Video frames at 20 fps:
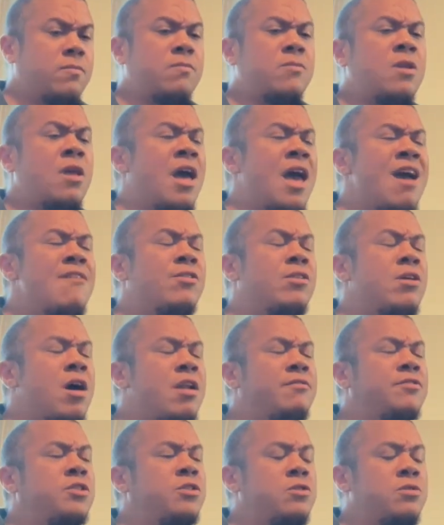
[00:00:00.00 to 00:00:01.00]
I have a lot of
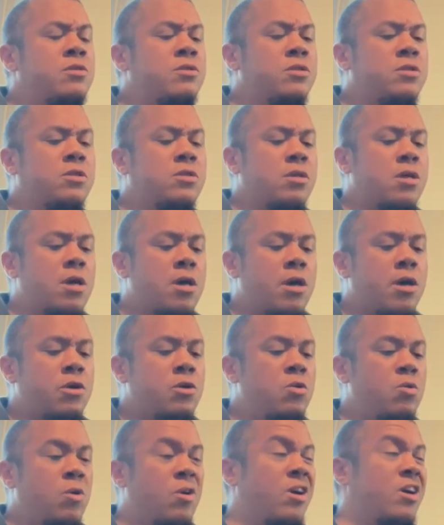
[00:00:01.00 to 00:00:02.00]
students
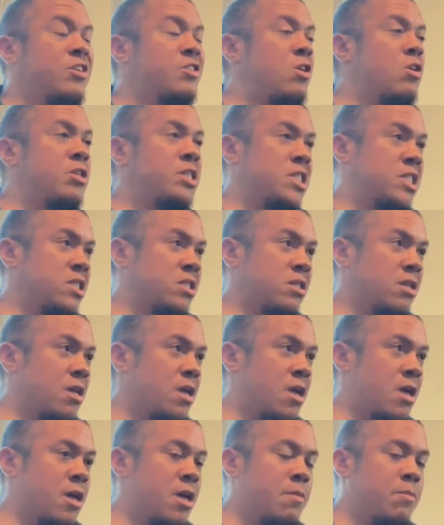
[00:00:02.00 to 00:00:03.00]
who are adults
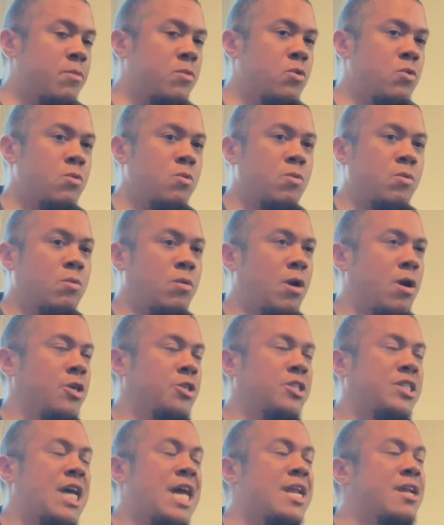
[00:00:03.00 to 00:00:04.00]
who are
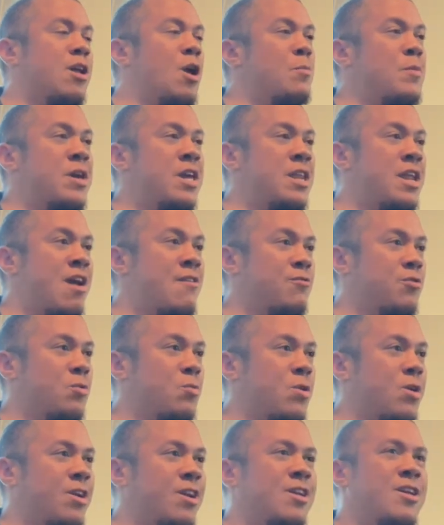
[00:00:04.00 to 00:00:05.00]
just kind of coming in after
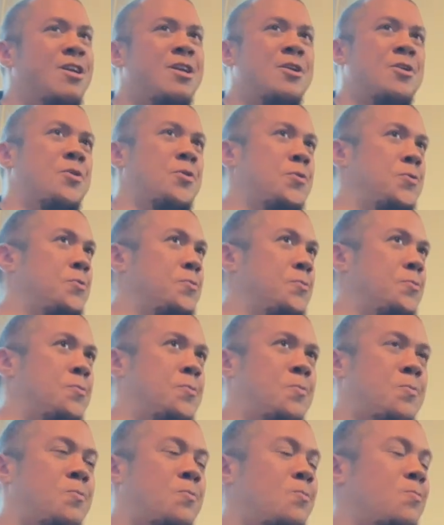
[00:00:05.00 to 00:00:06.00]
work, who
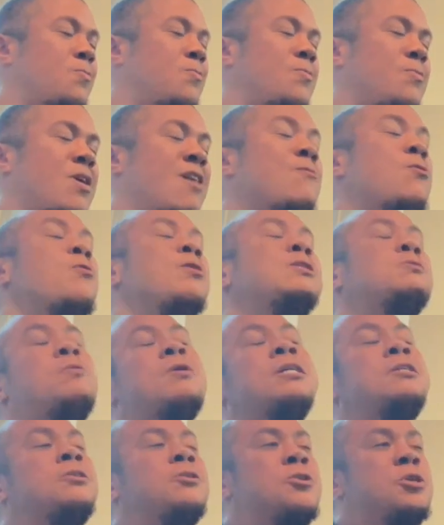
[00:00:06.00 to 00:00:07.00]
have always wanted
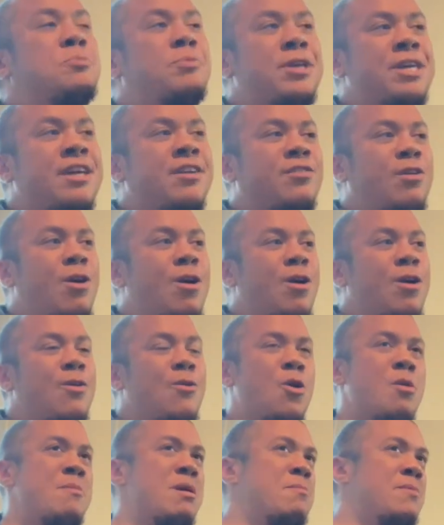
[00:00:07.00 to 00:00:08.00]
to learn to play guitar,
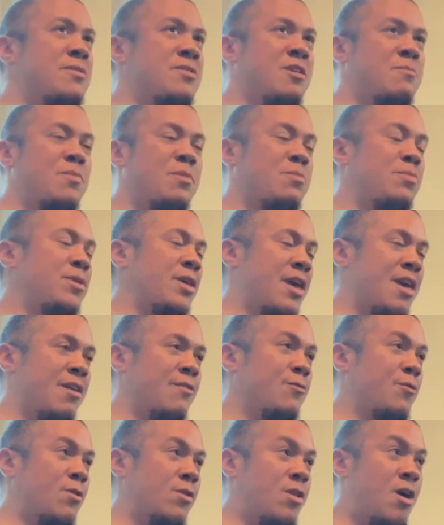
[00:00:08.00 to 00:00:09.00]
or maybe they've been playing
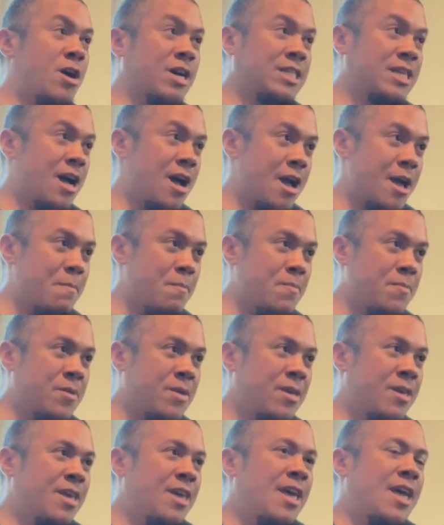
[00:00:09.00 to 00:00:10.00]
for a long time
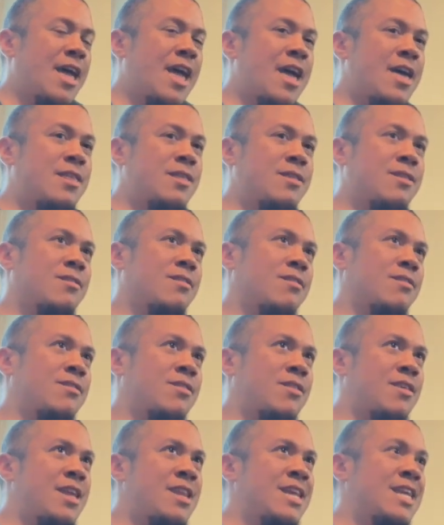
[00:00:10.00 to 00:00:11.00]
and
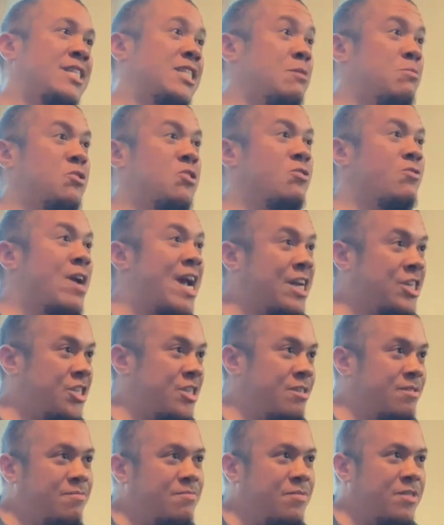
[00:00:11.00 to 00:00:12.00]
they need some
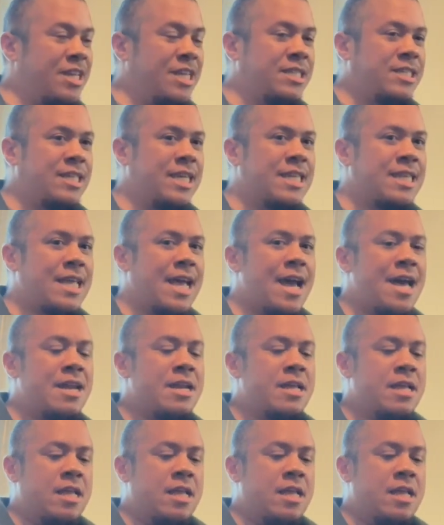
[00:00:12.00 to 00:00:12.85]
direction, things like that.